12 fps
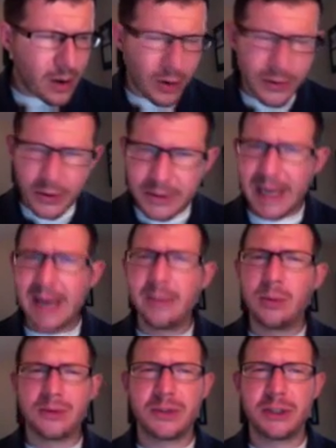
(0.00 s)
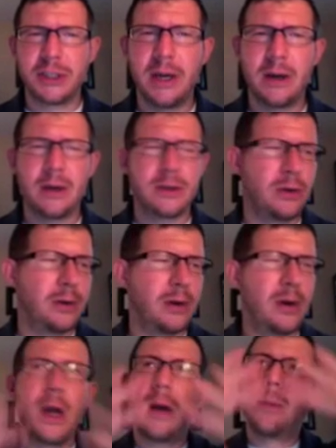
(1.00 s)
are there tables and chairs? Are
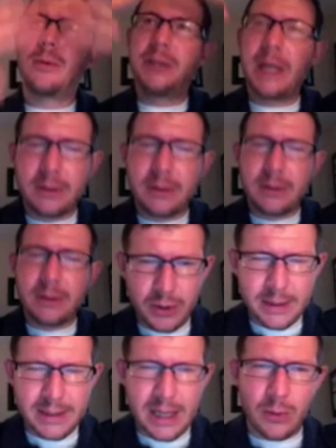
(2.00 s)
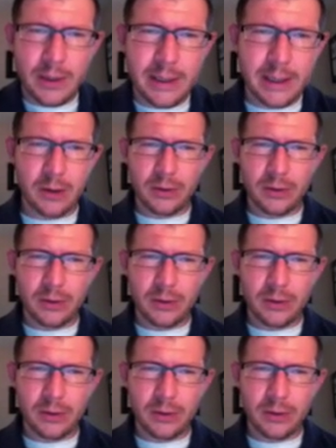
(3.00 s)
there projector screens that we need?